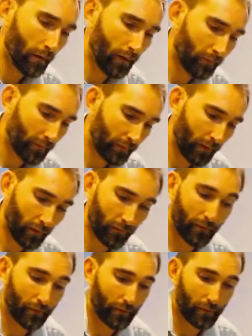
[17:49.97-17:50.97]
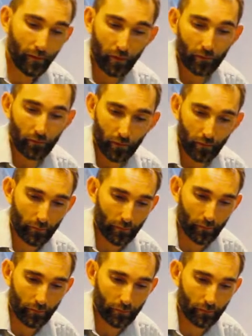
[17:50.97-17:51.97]
I have to sacrifice a non-zombie
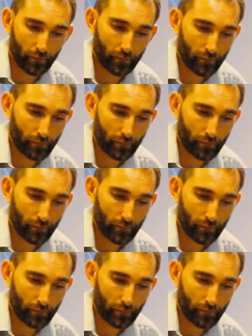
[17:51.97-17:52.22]
creature.